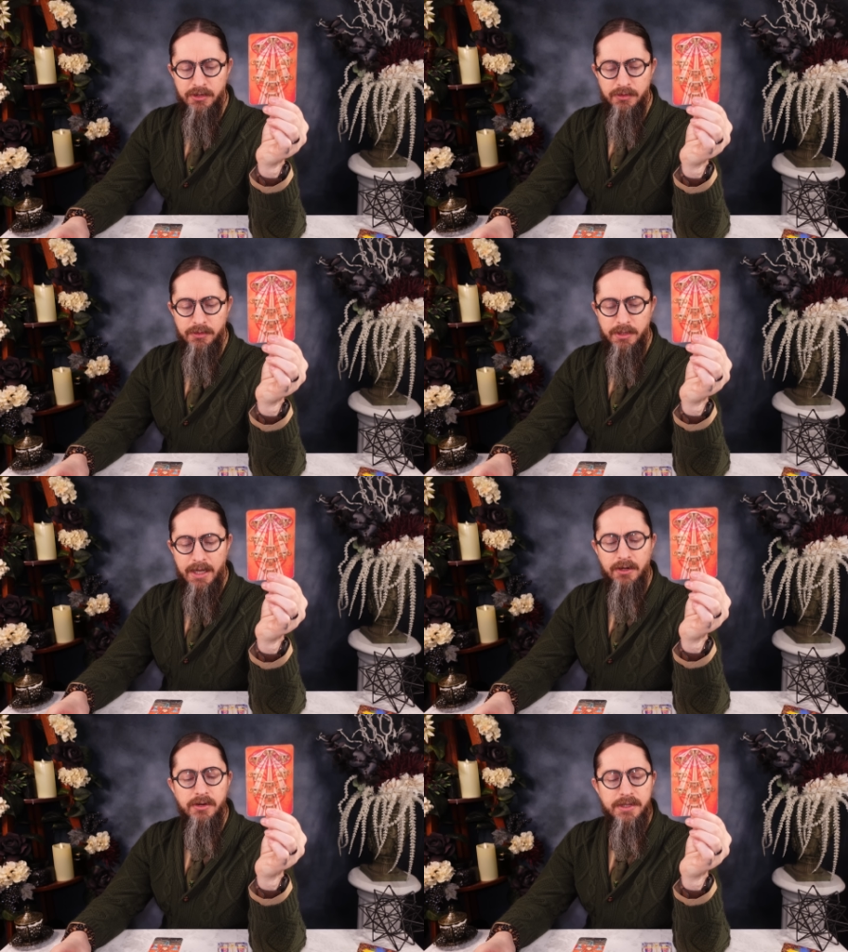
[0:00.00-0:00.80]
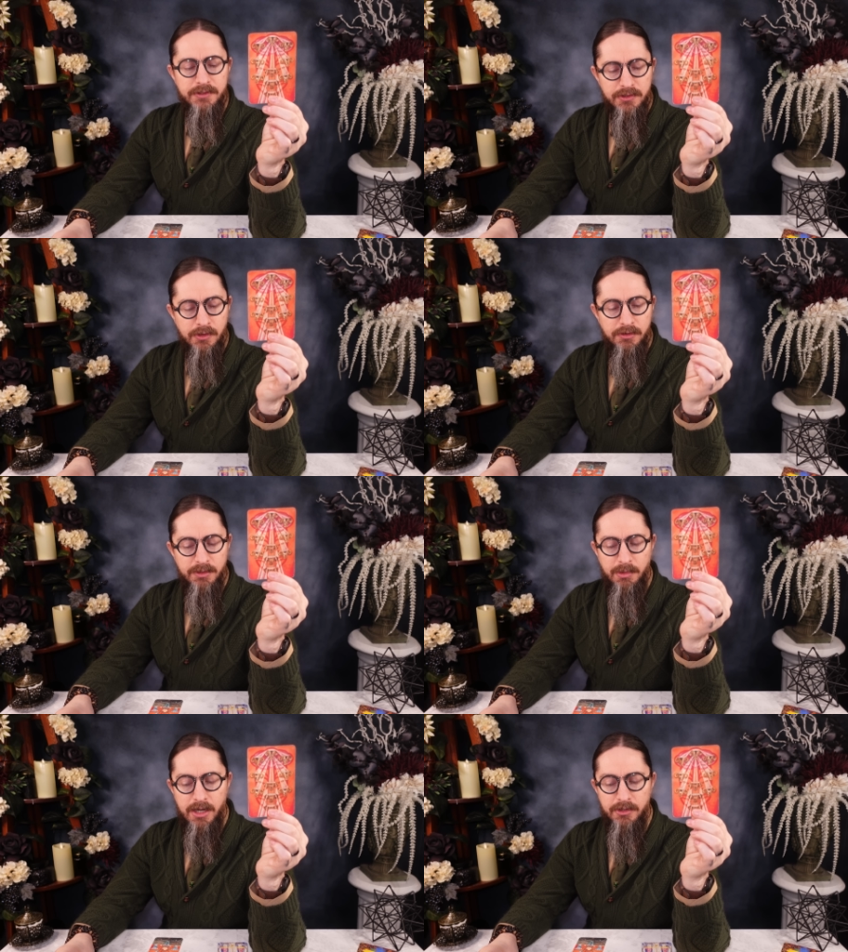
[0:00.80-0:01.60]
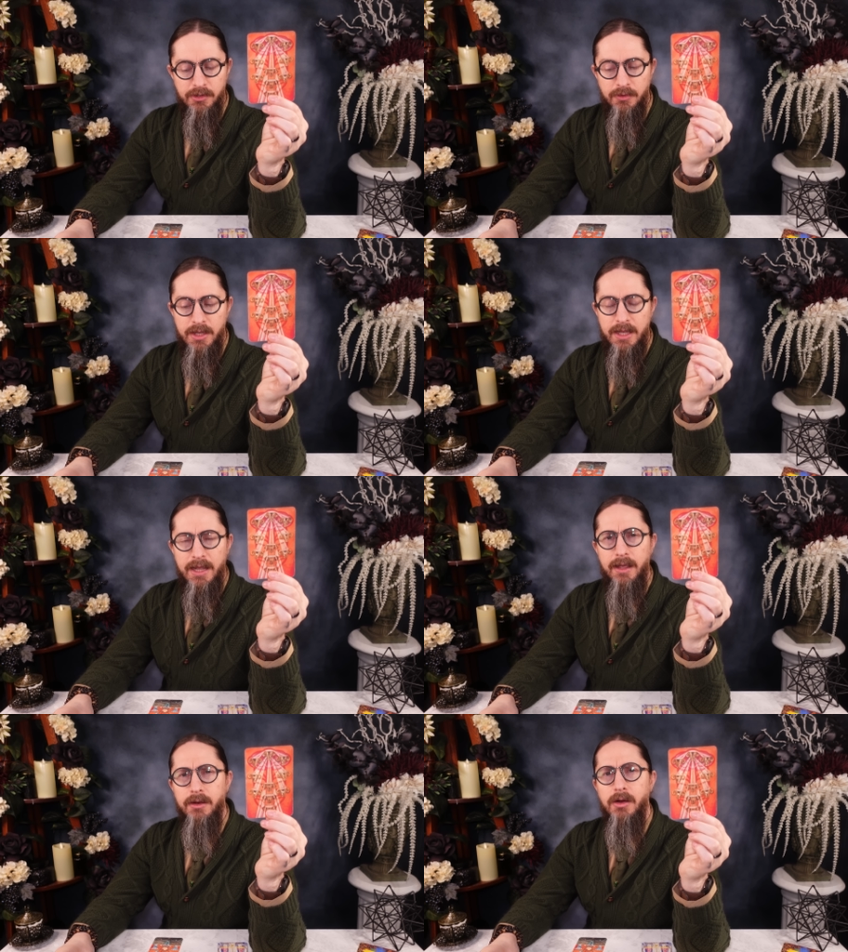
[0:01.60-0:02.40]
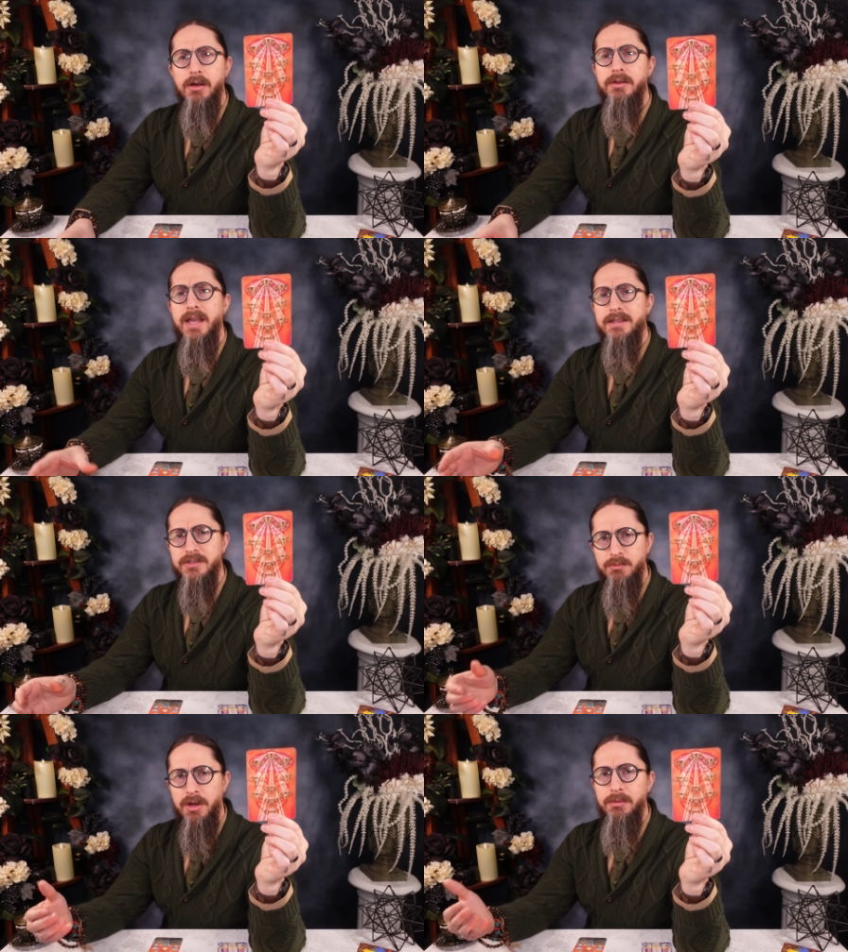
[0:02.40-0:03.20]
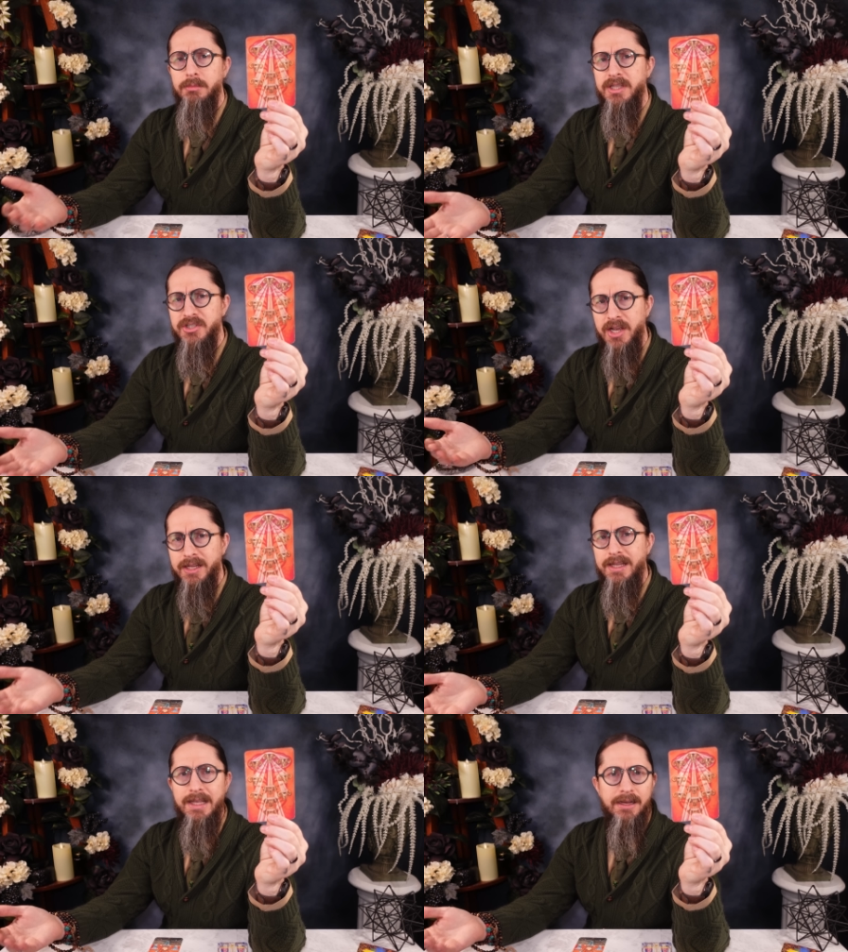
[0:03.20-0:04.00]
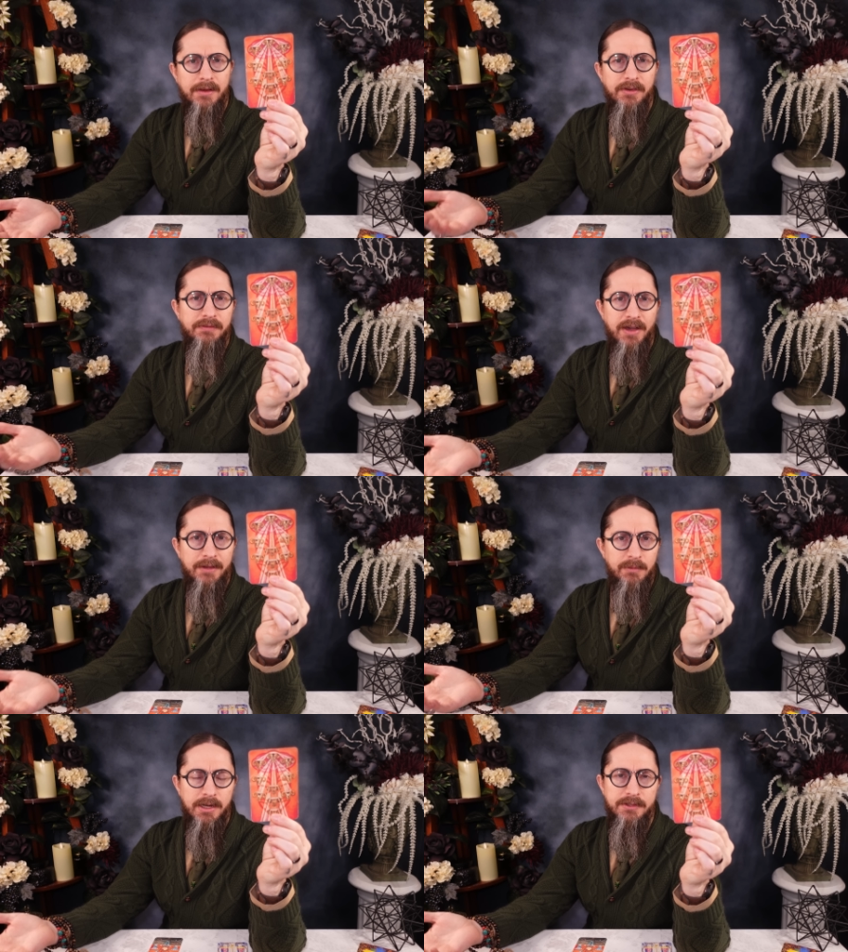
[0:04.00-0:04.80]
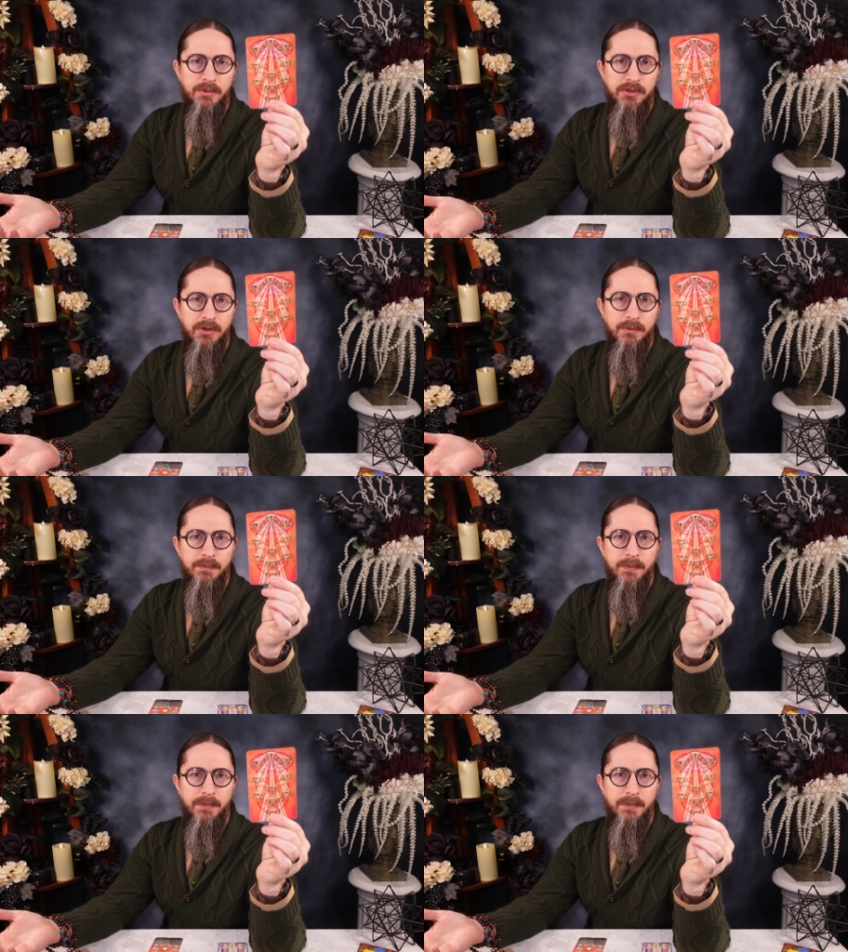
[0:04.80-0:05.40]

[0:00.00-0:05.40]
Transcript: you and are concerned about you and are, yes, probably checking in every five minutes with you,